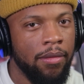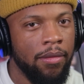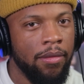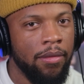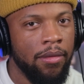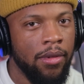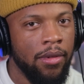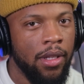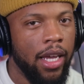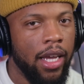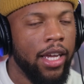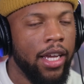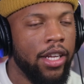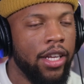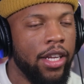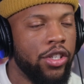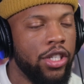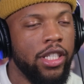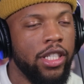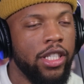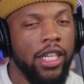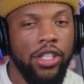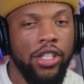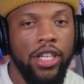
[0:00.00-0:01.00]
And she said
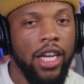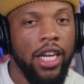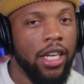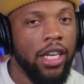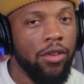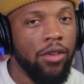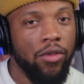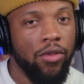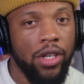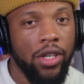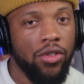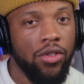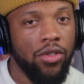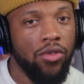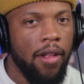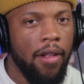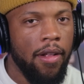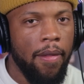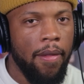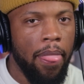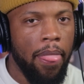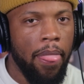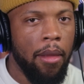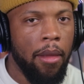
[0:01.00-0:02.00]
she had to rush through it.
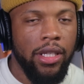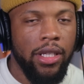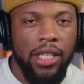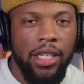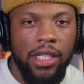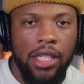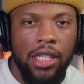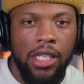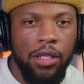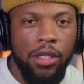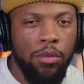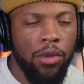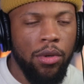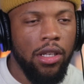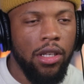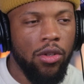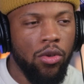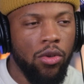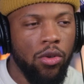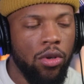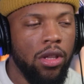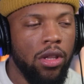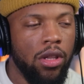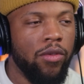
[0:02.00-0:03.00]
But this is what Lauren
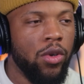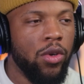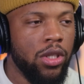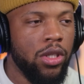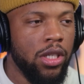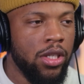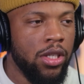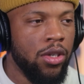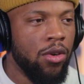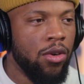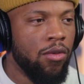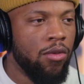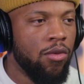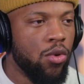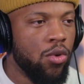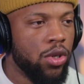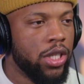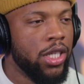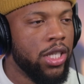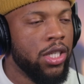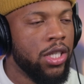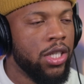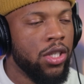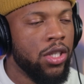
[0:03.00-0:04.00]
LaRosa is known for. She's
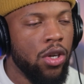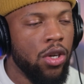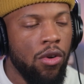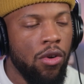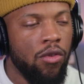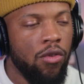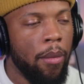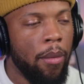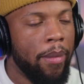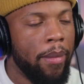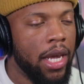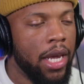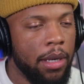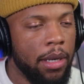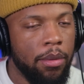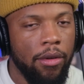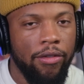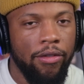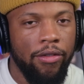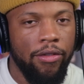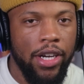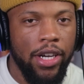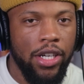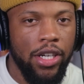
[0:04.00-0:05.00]
known for being a
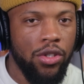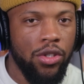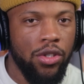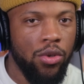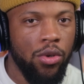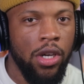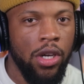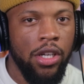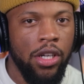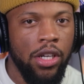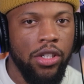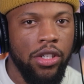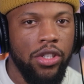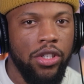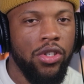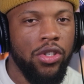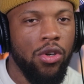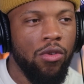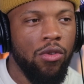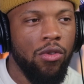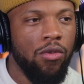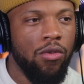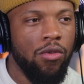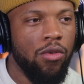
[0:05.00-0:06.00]
professional. She's known
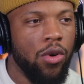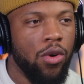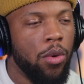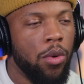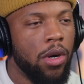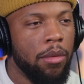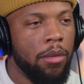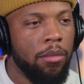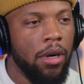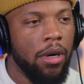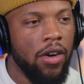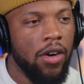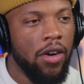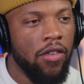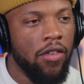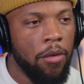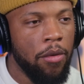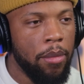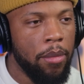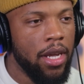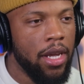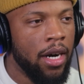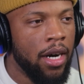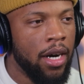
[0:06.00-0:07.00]
for going above and
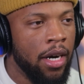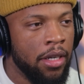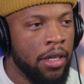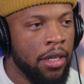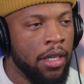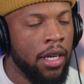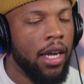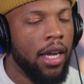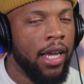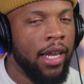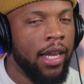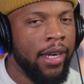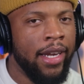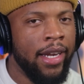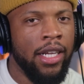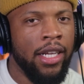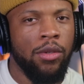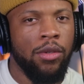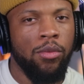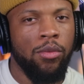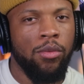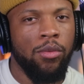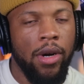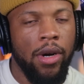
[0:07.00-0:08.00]
beyond. And that's
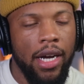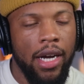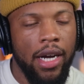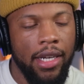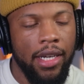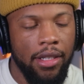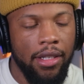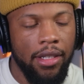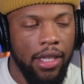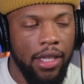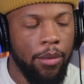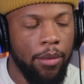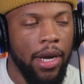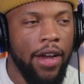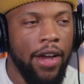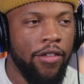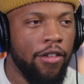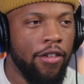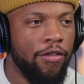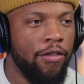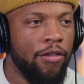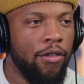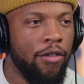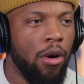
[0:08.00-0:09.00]
why they were having a
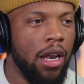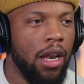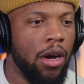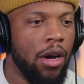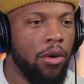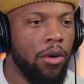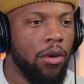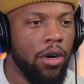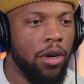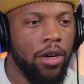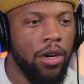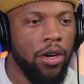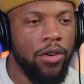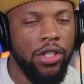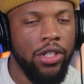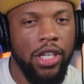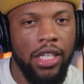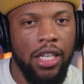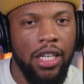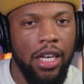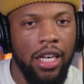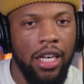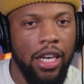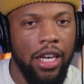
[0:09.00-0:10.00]
fallout, her and Just
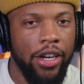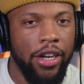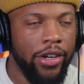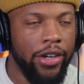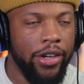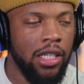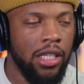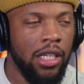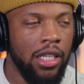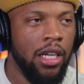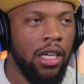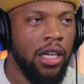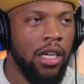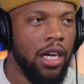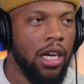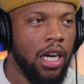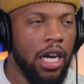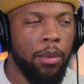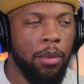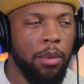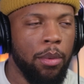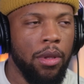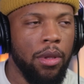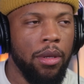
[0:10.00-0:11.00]
Hilarious, a couple
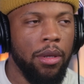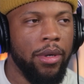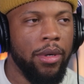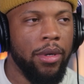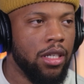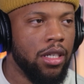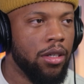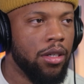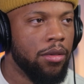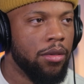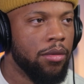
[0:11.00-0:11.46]
of months ago.